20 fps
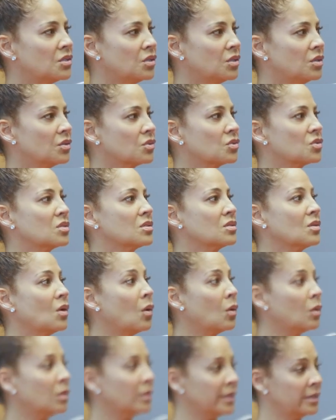to your
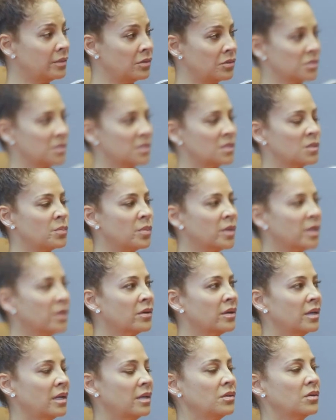soul and your
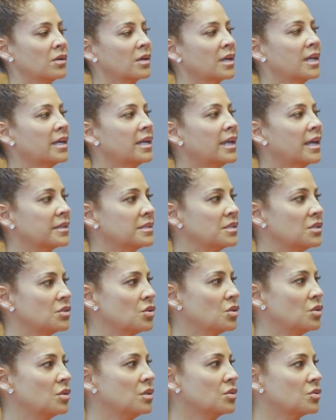spirit and you're connected
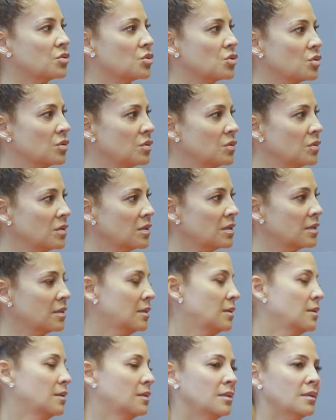to your truth,
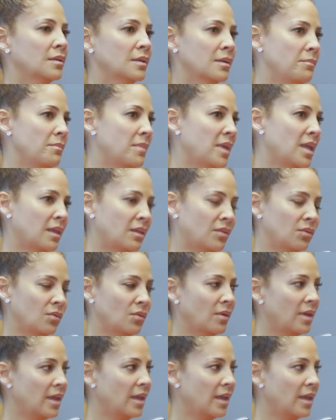you can make it through